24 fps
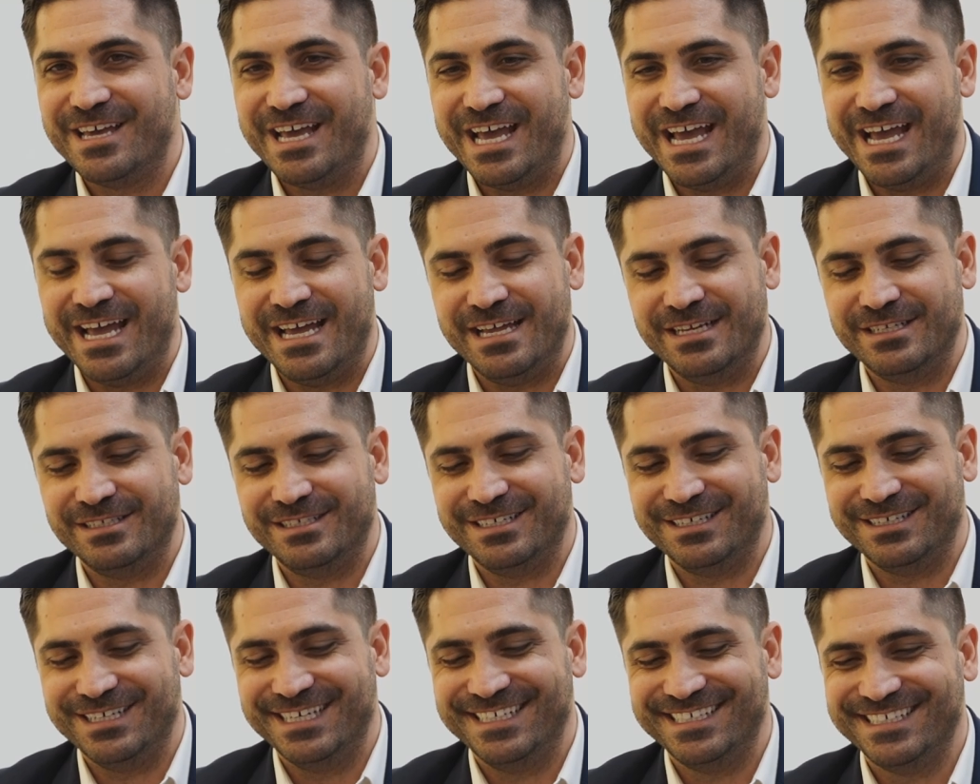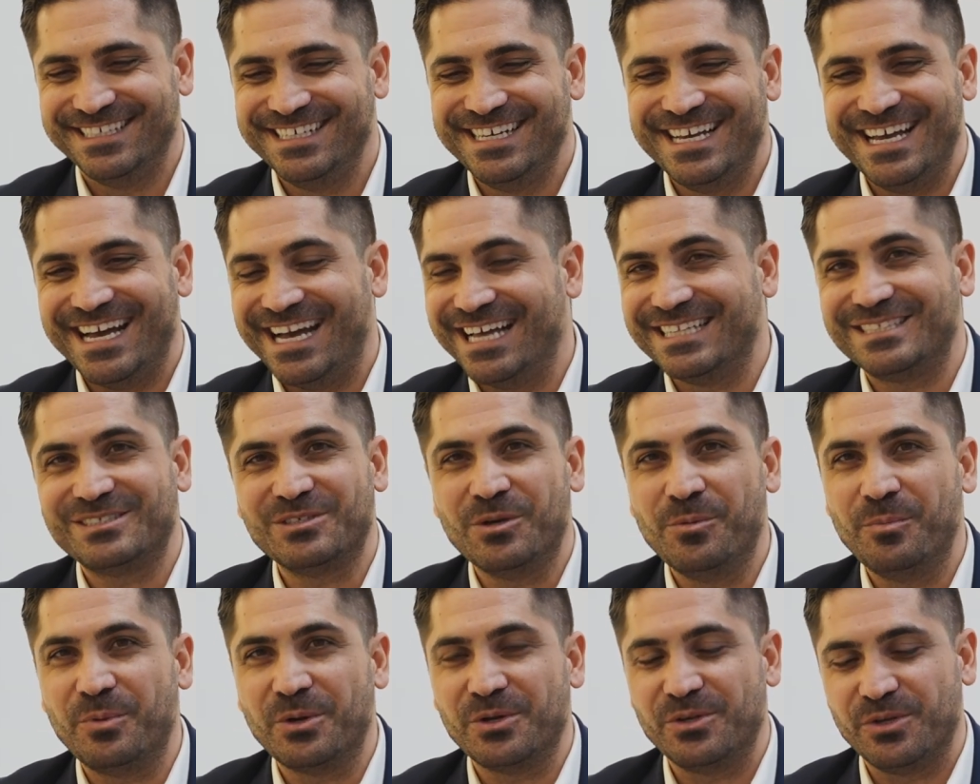And at
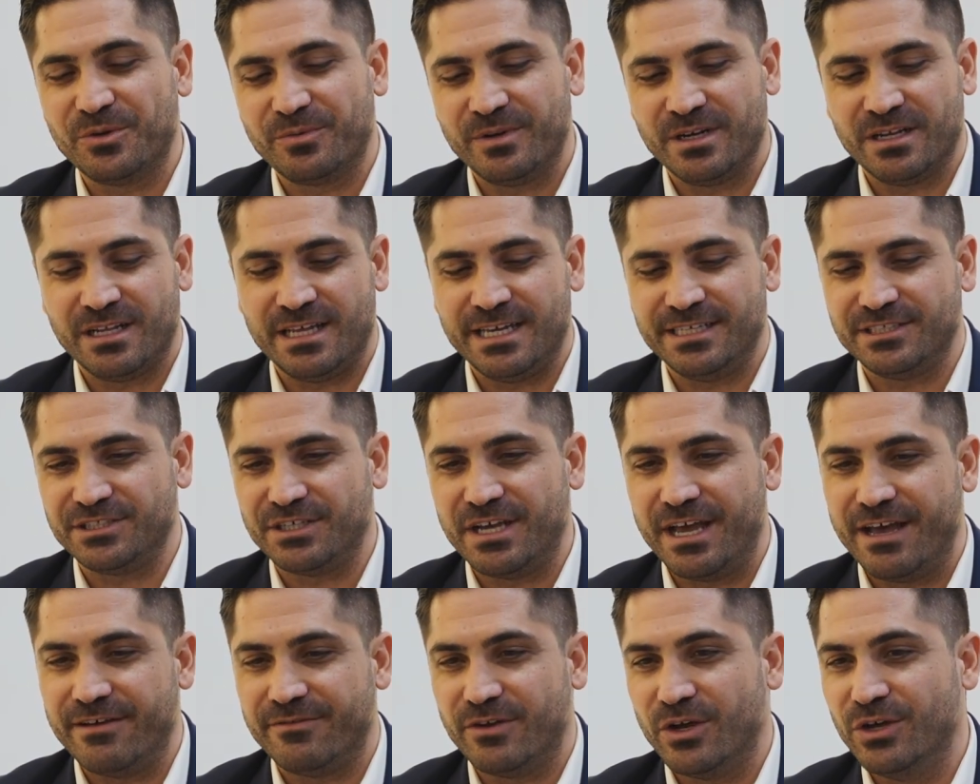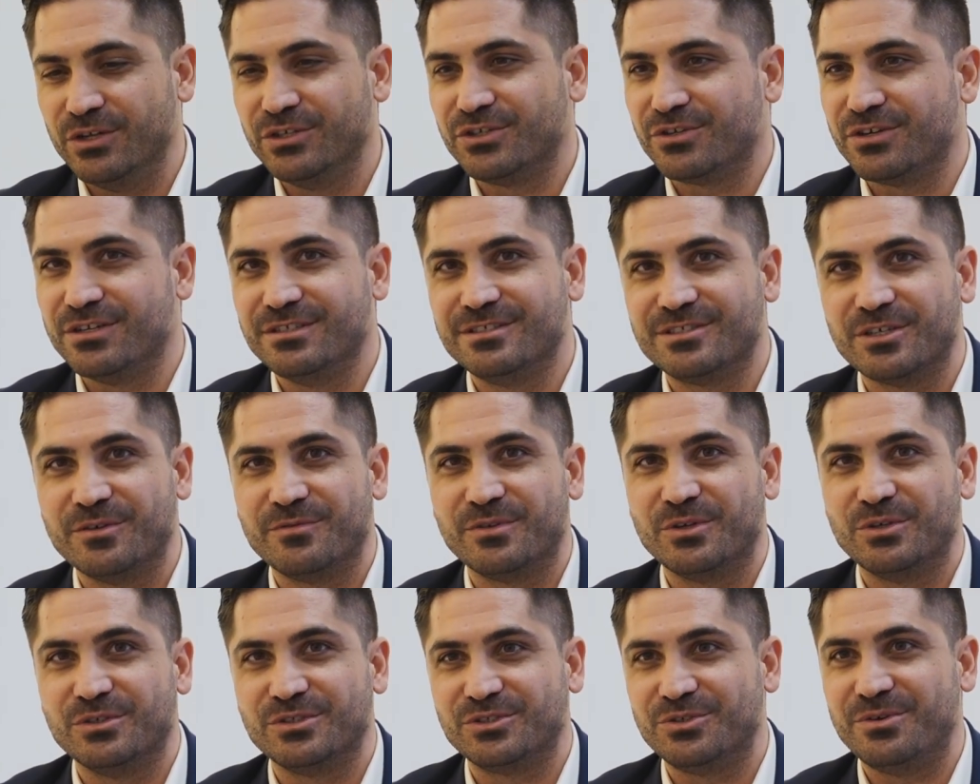some point you realize you have hundreds of
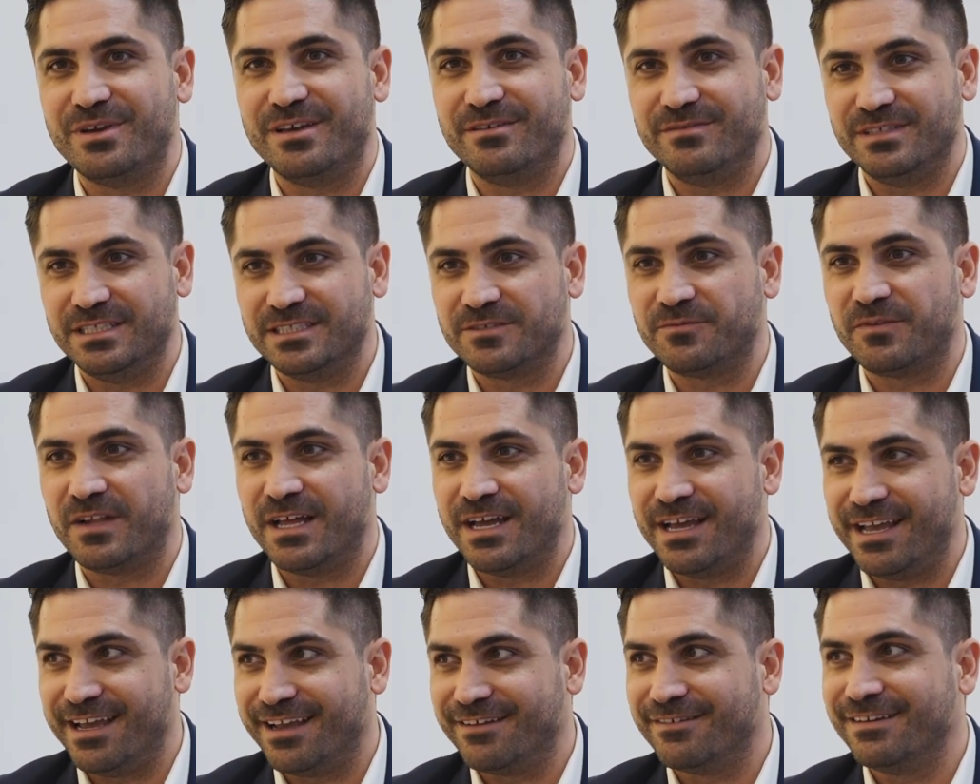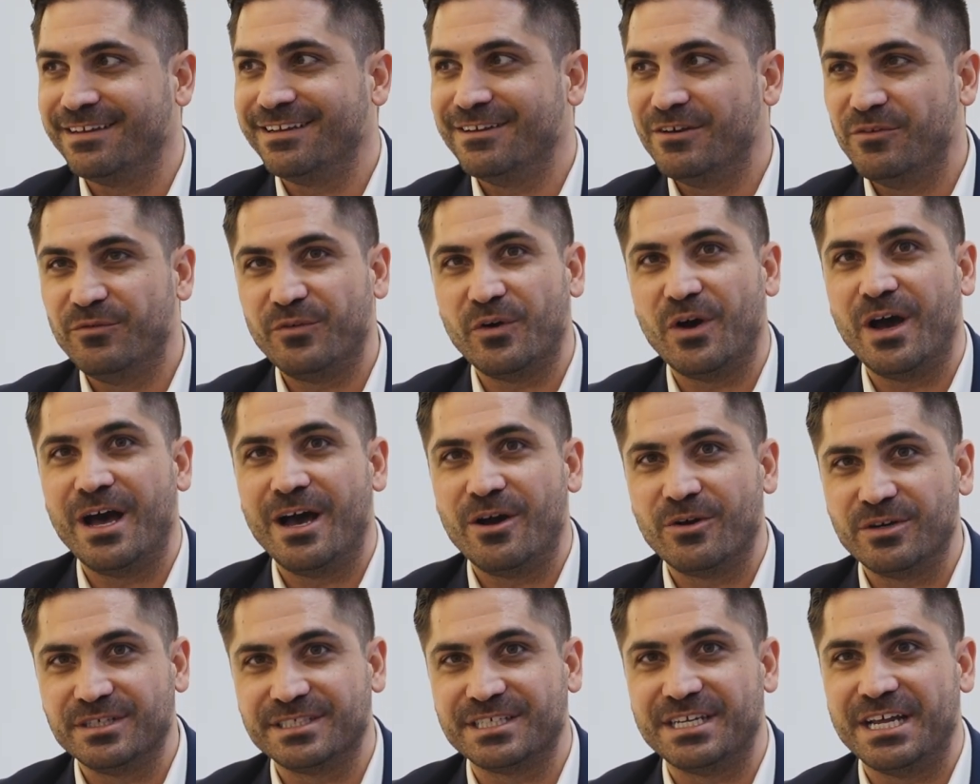those UAVs flying for
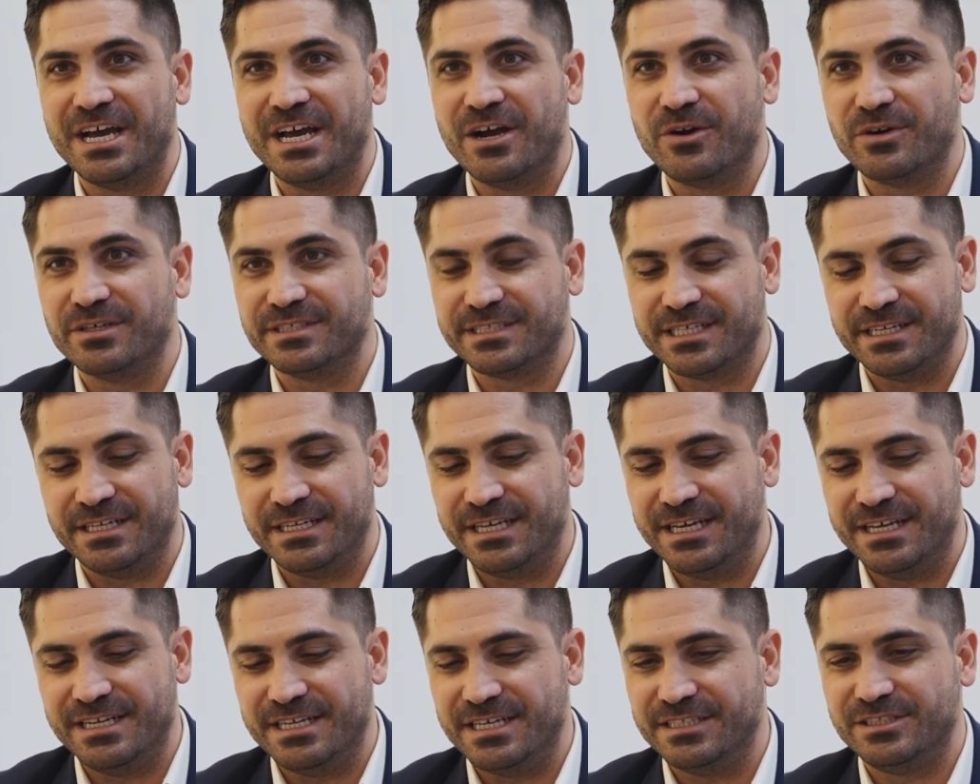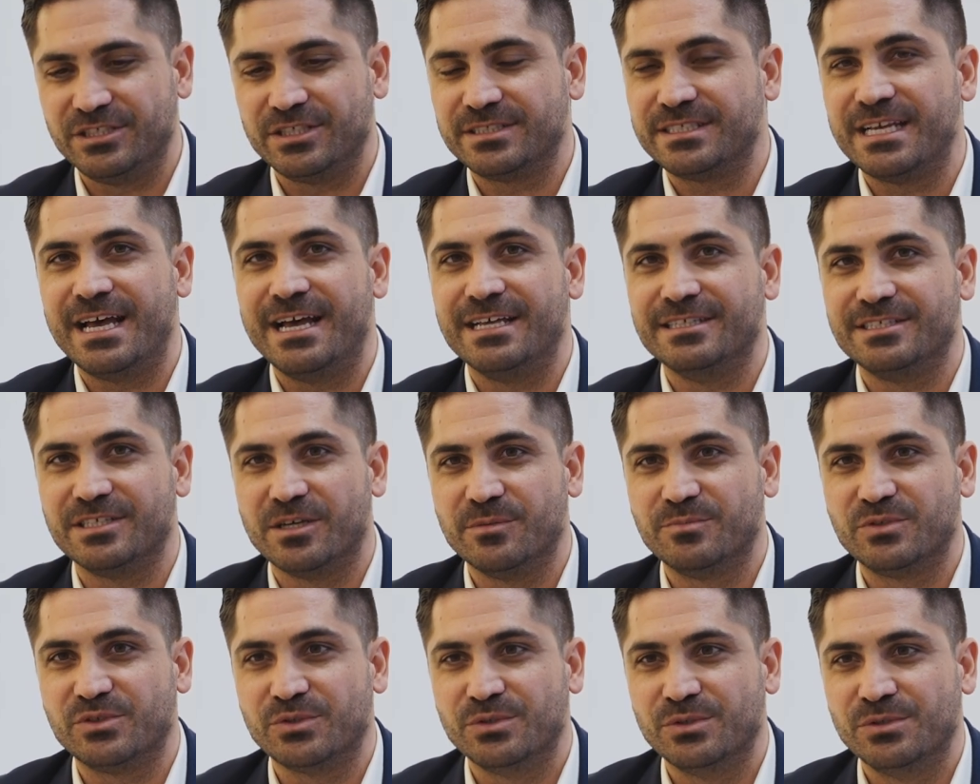hours and hours, and it just adds
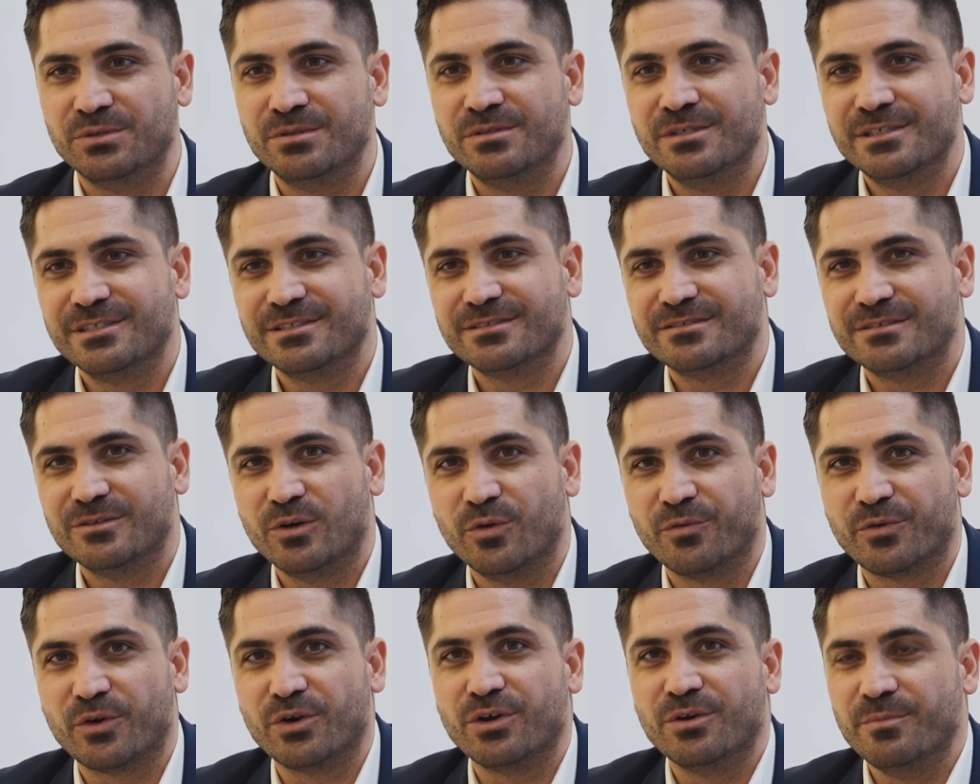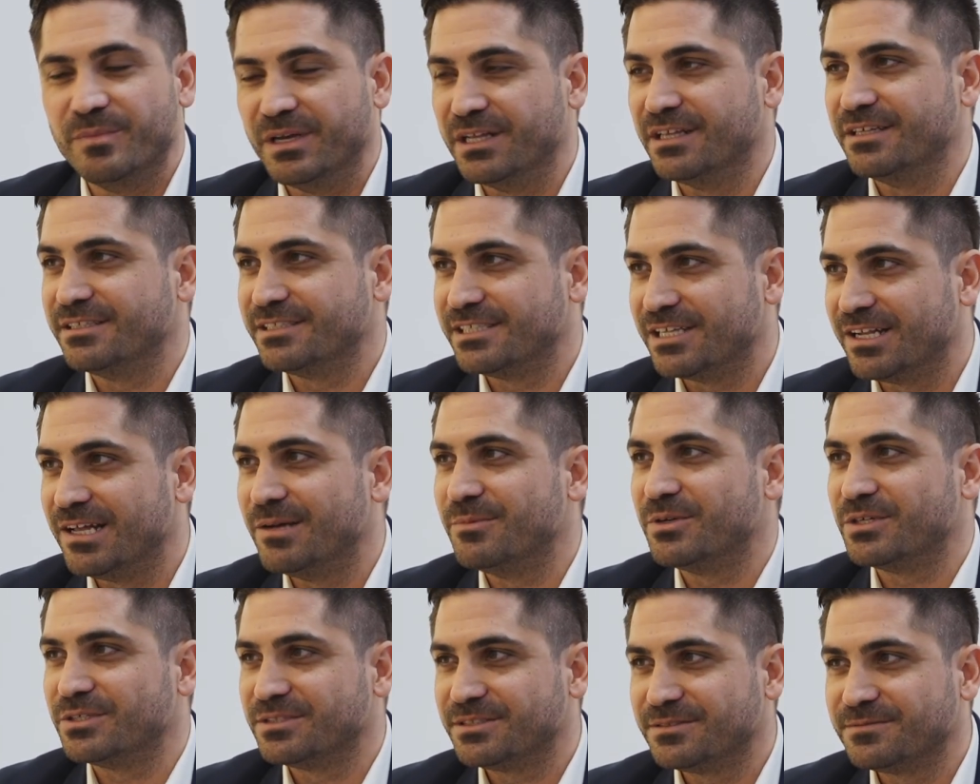up to over 1 million
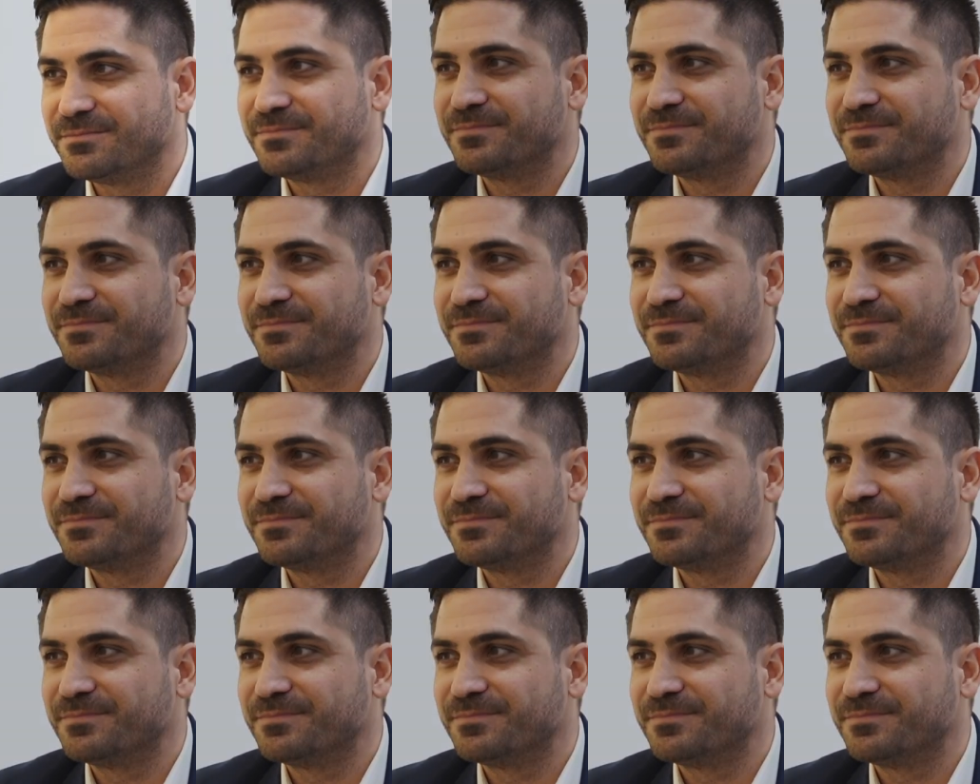kilometers.